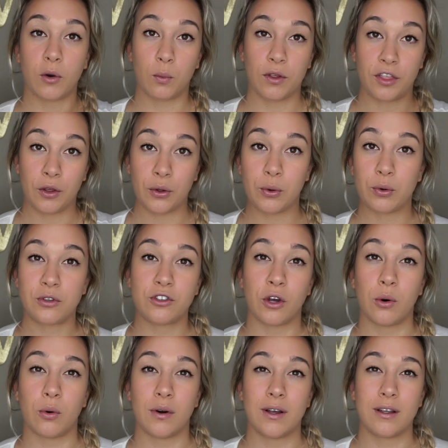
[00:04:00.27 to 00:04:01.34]
on with who,
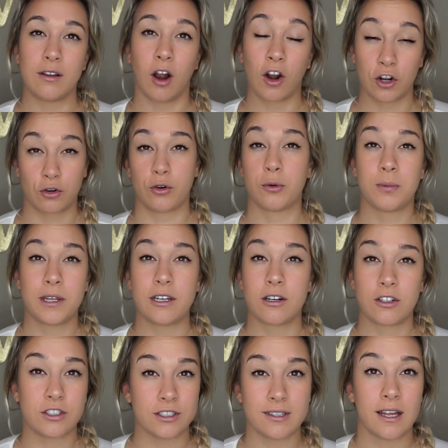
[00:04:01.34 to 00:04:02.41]
so our group
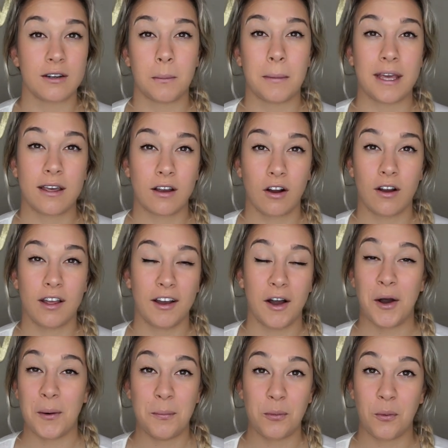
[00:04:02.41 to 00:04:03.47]
leader just had to make
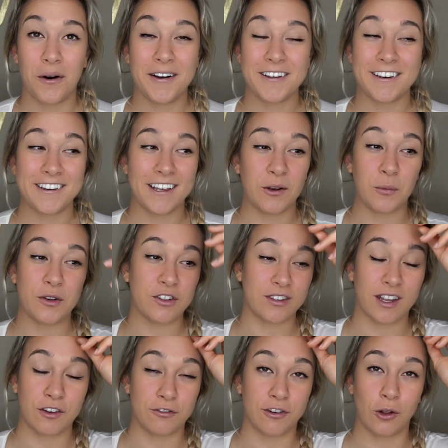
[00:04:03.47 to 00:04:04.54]
up one, and we just
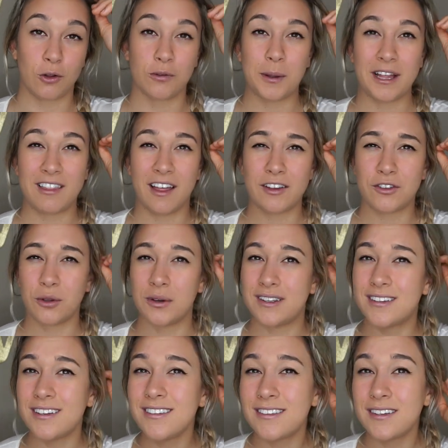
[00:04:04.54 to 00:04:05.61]
had to follow by that, so
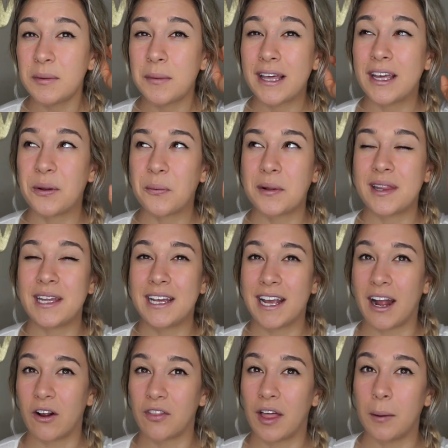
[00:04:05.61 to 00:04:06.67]
it didn't seem like he really
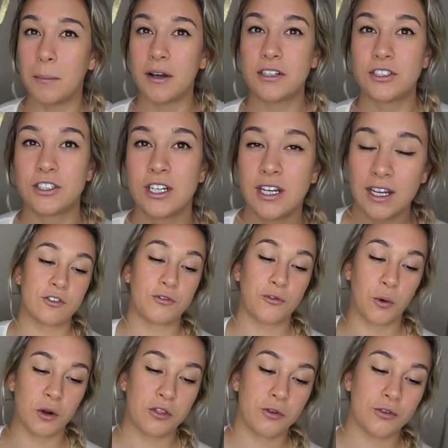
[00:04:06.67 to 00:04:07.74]
cared that much. Days
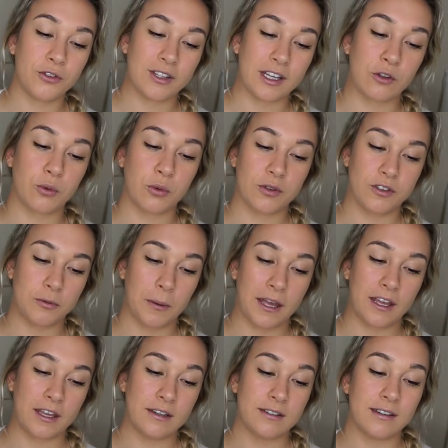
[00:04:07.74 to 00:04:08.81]
4 through 6 was
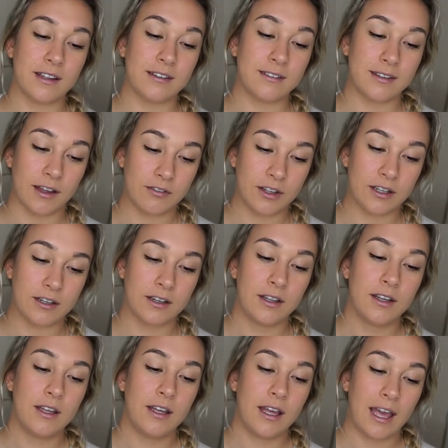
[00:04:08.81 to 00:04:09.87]
Spain. Days 7,
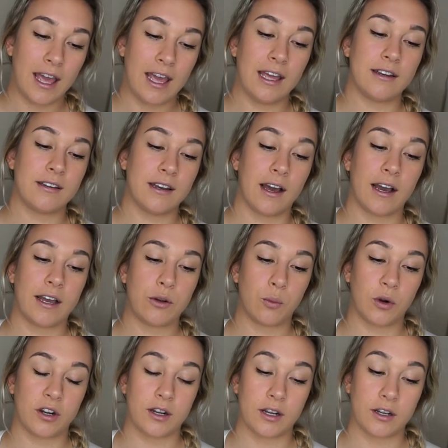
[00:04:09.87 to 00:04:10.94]
8, and 9
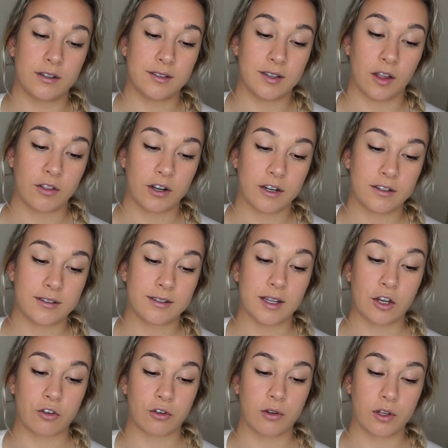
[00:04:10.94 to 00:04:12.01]
were southern,
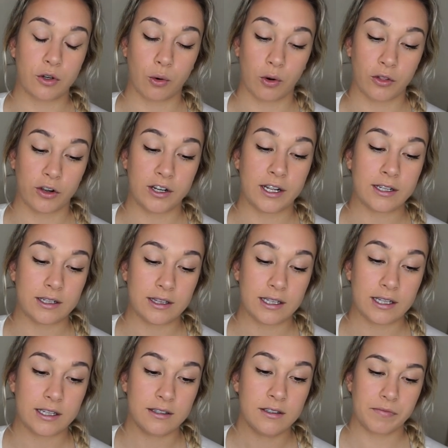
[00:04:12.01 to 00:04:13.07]
central, and northern
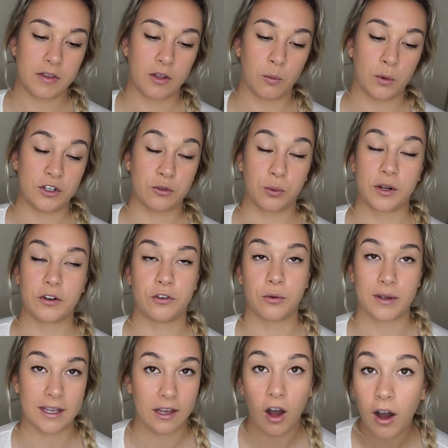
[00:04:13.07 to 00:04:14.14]
Italy, which we were
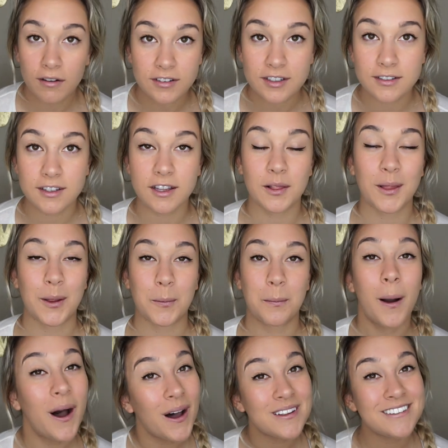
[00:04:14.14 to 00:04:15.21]
doing obviously a lot of
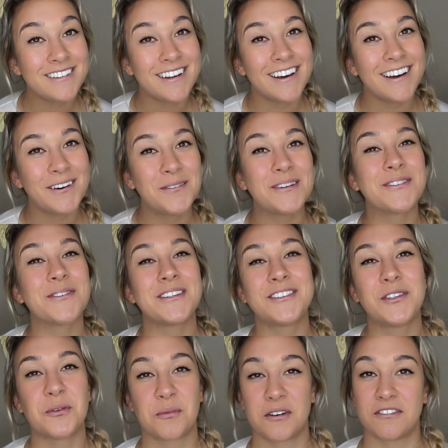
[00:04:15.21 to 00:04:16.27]
pasta, which
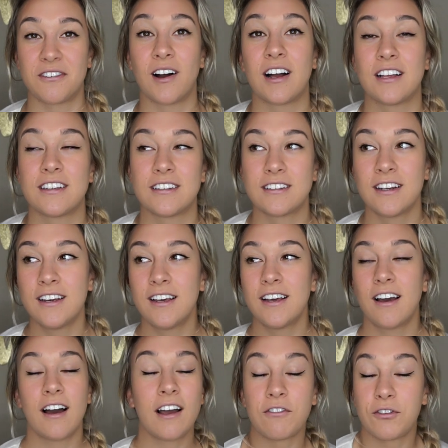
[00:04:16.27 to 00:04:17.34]
was super fun
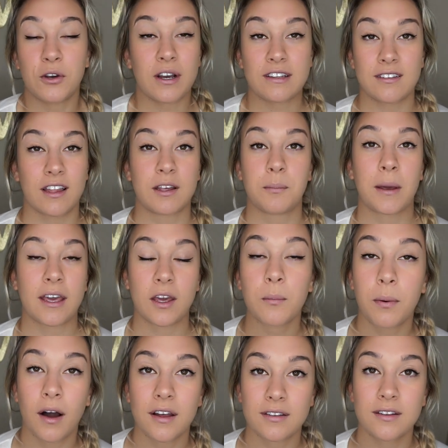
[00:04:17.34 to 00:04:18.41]
if you guys like
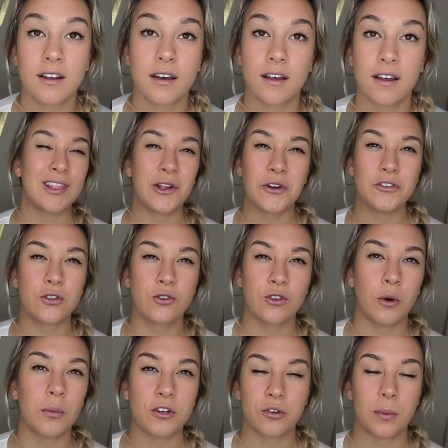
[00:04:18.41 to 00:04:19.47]
making pasta. I learned
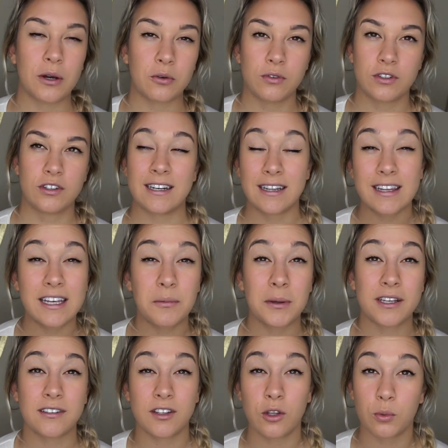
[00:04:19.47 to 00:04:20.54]
so much about Italy
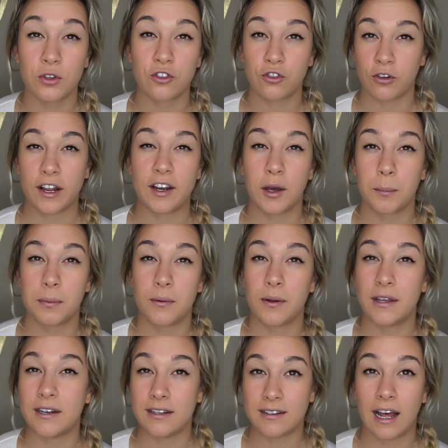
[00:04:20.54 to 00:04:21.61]
because he was straight
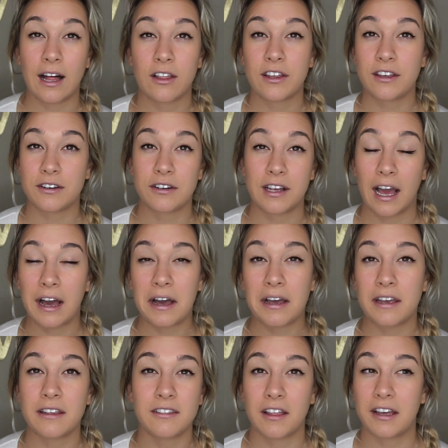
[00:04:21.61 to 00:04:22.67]
up an Italian
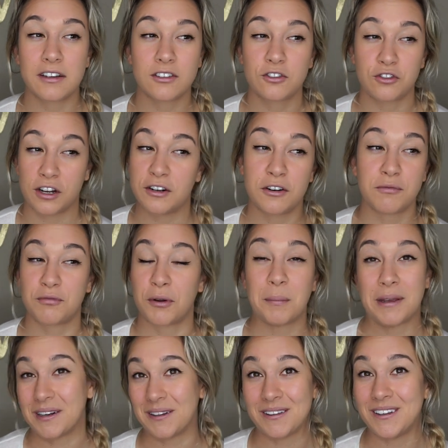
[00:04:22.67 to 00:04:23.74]
guy, like straight up
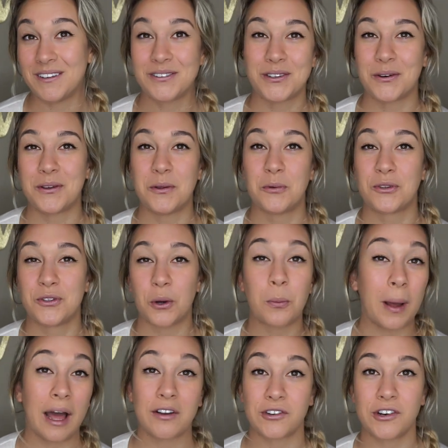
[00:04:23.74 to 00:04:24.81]
from Italy, so he was so
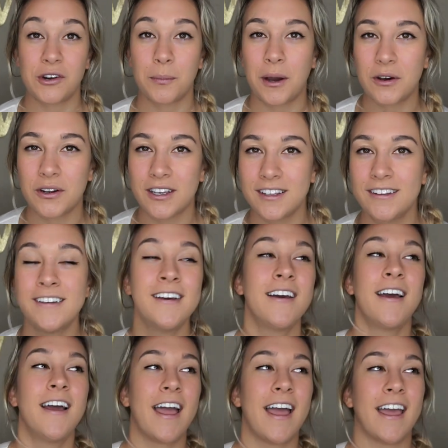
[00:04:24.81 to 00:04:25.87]
passionate about it,
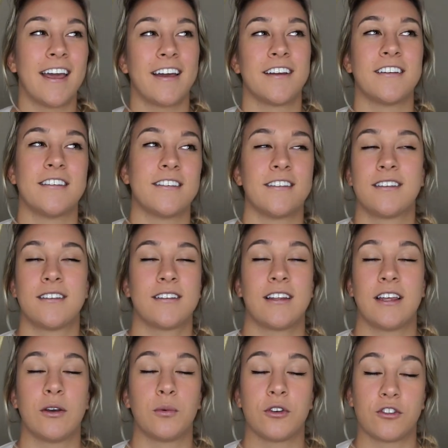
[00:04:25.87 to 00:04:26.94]
and
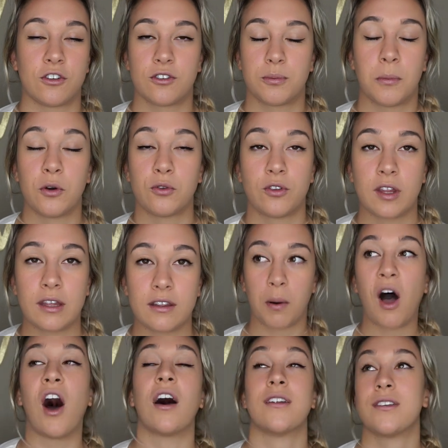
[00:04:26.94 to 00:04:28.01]
it was just mostly
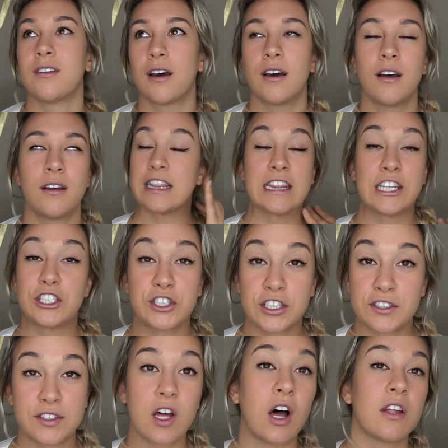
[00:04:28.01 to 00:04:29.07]
pasta.
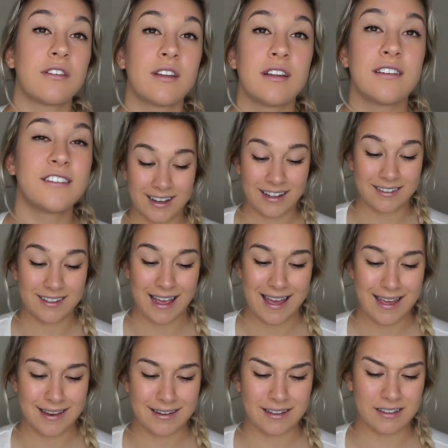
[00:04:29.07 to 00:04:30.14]
Delicious sauces. Day
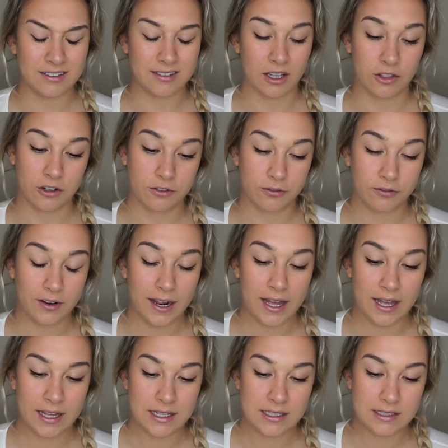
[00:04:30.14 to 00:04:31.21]
10 is southern
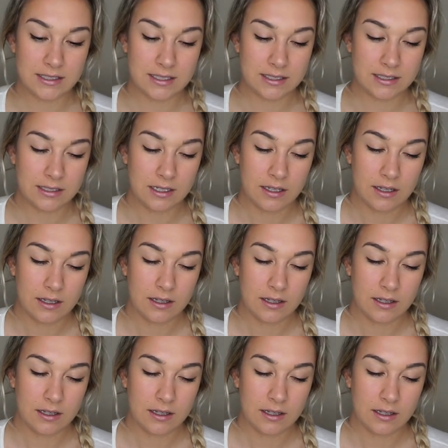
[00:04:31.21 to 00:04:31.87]
France.